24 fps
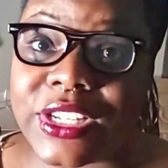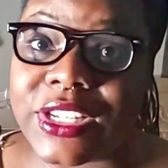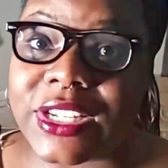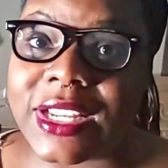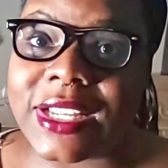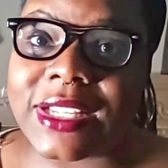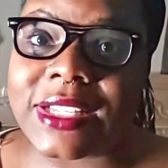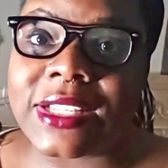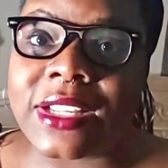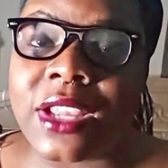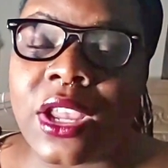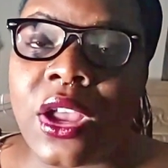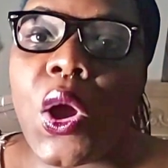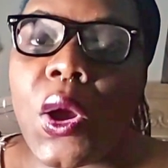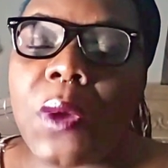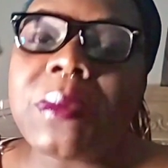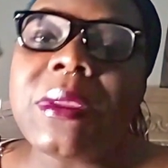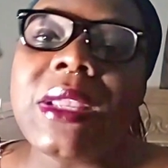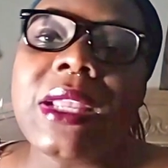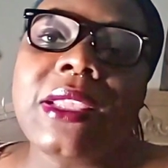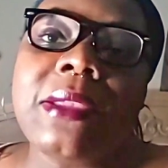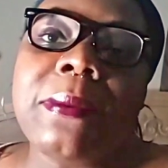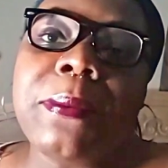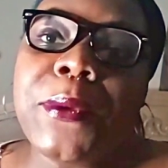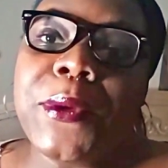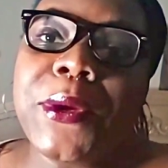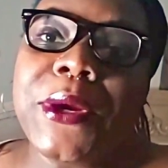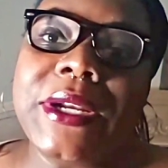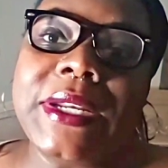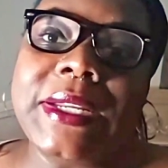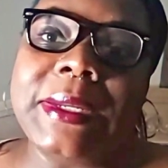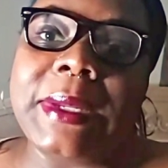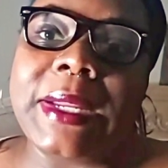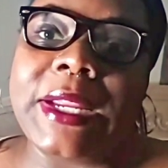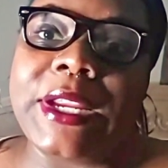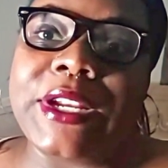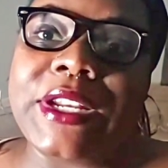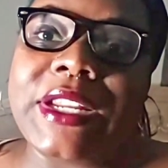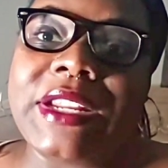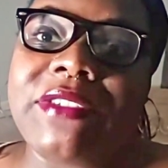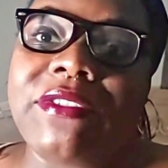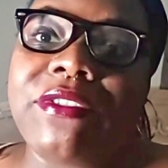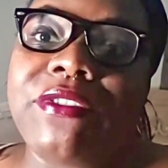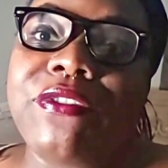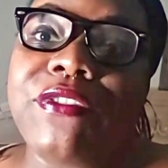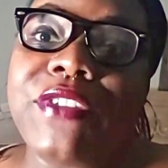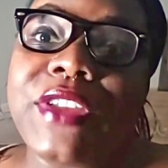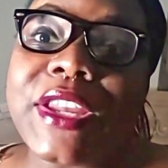just hope that the poor bear
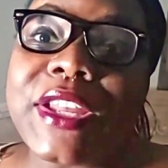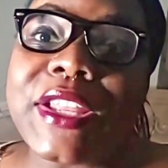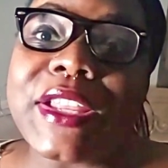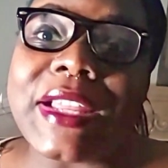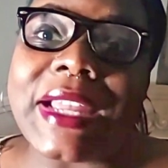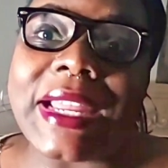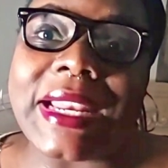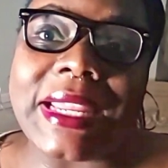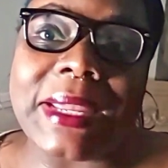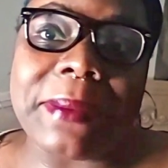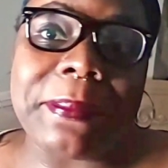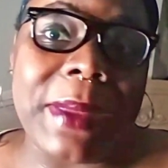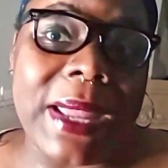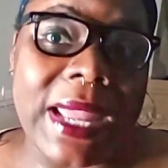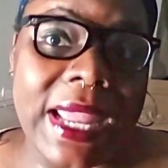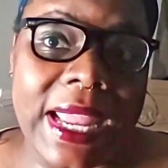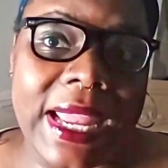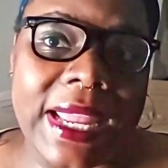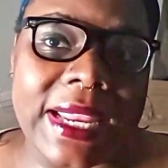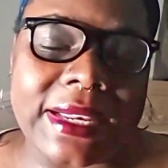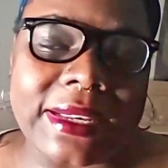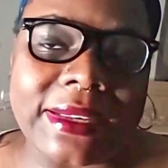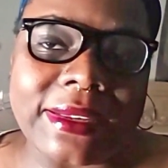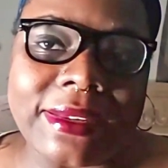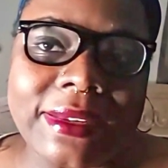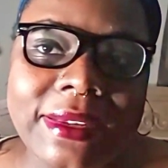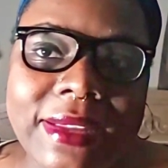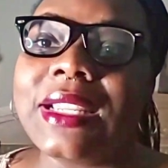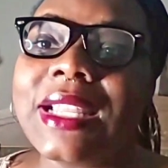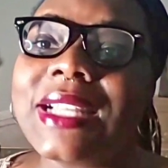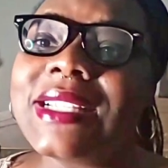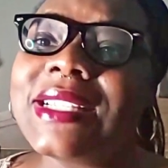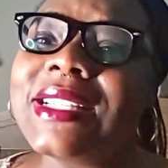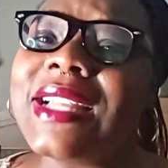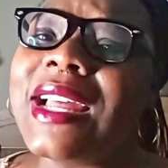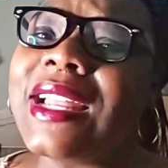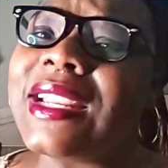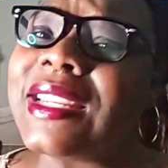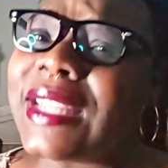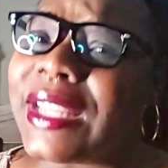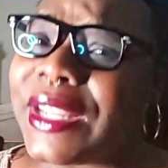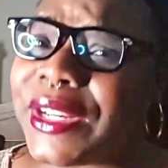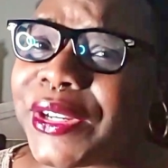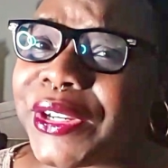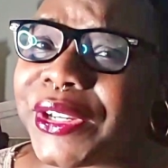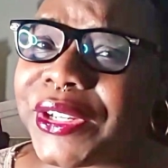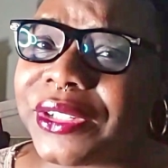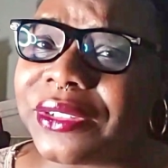didn't feel any pain. Let's not
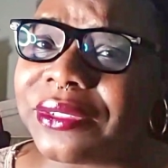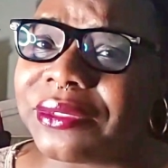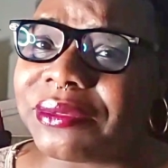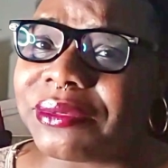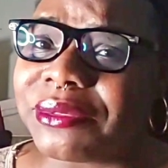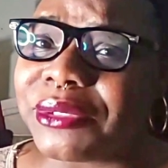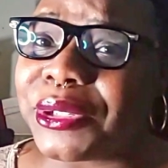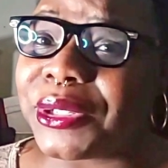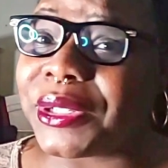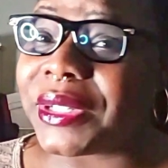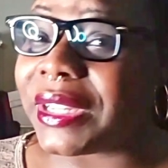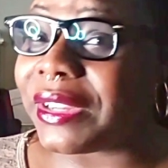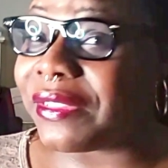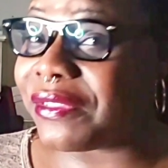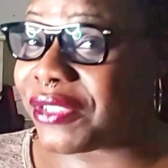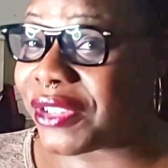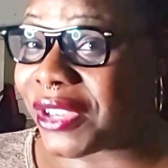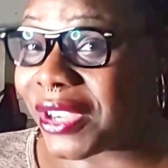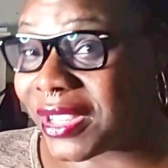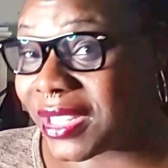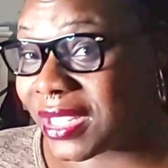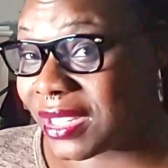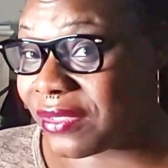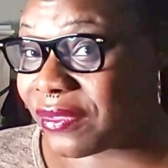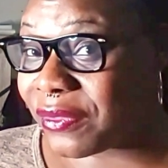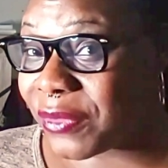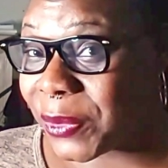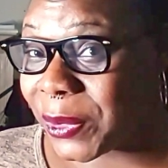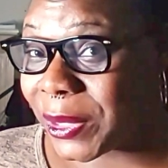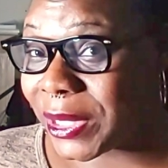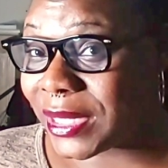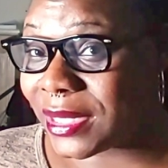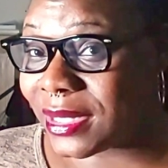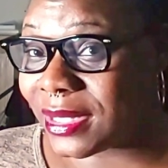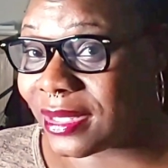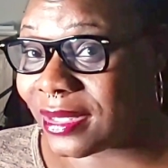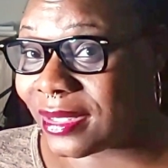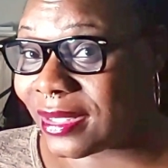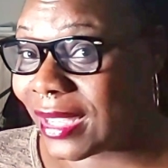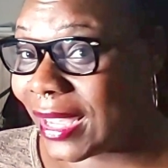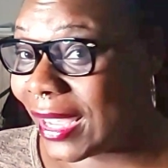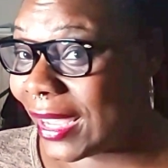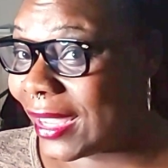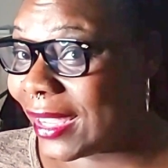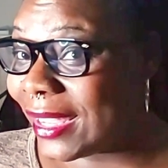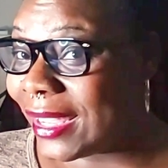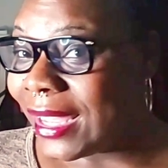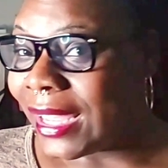litter or leave drugs in forests,
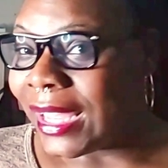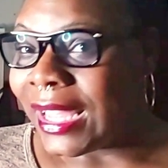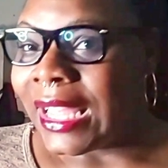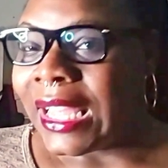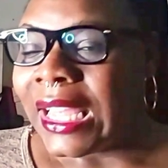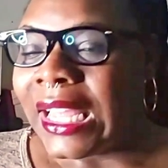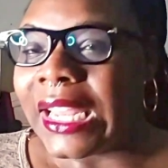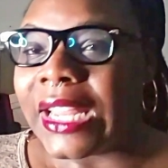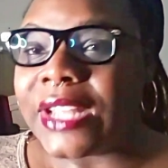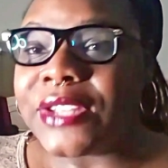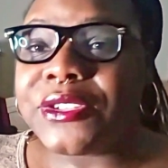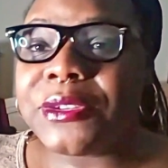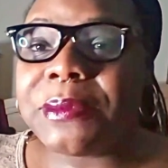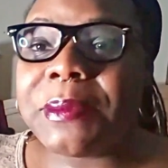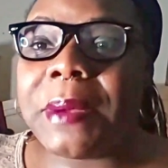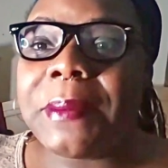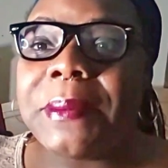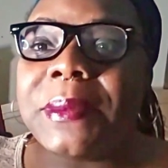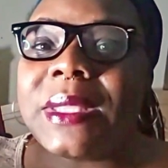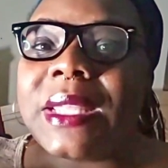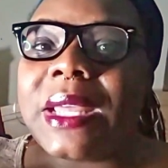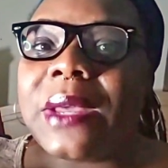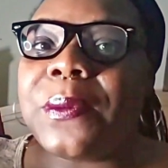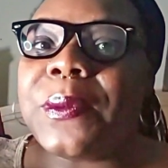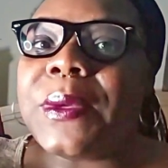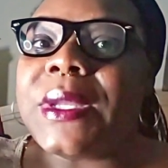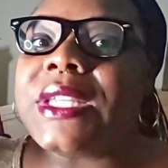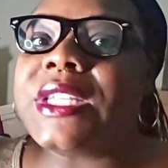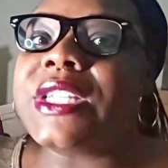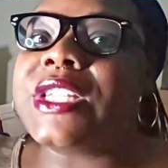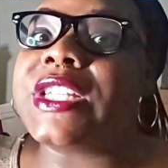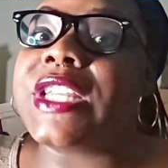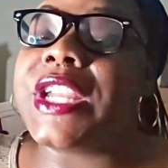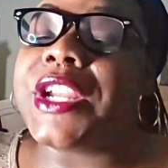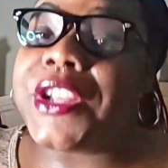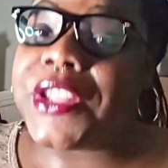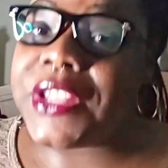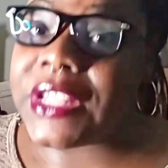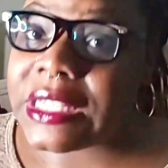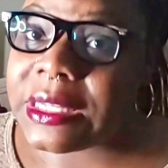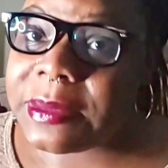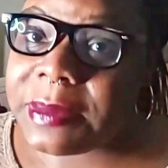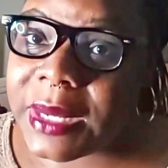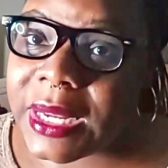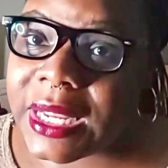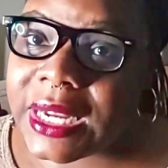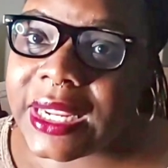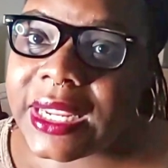okay? Let's remember that we share
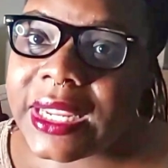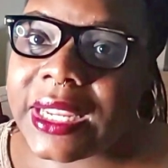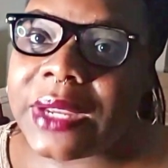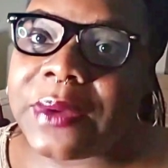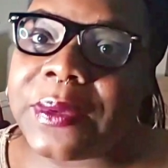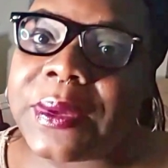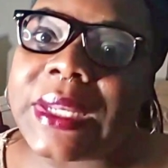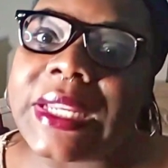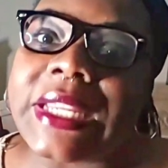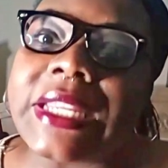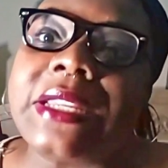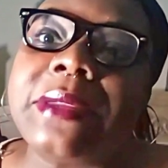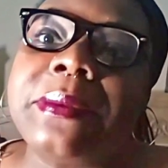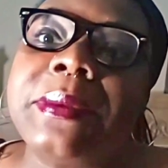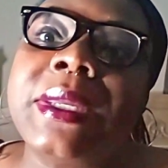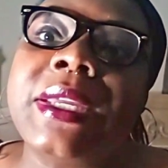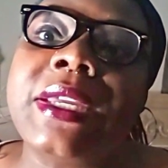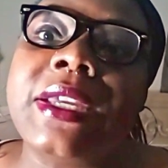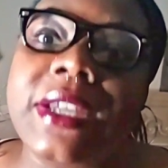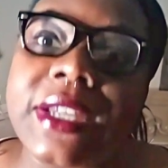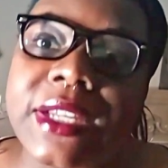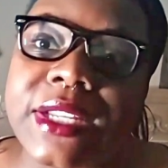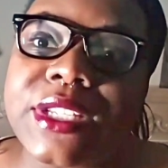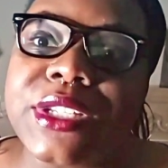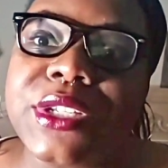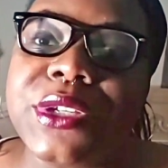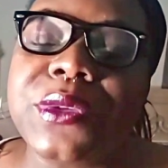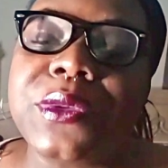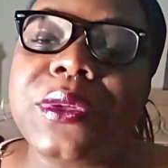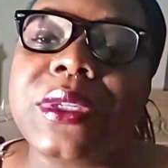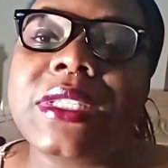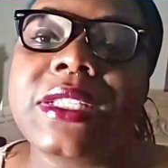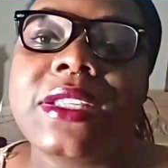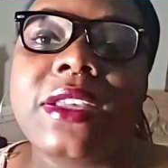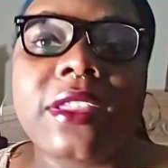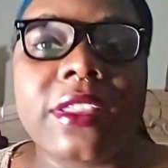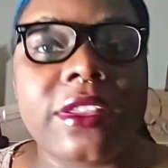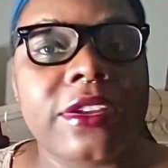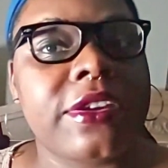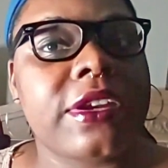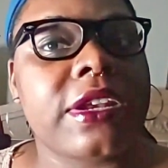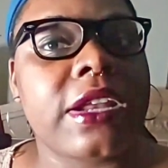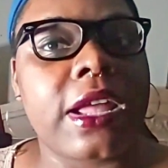this planet and we need to be good to its other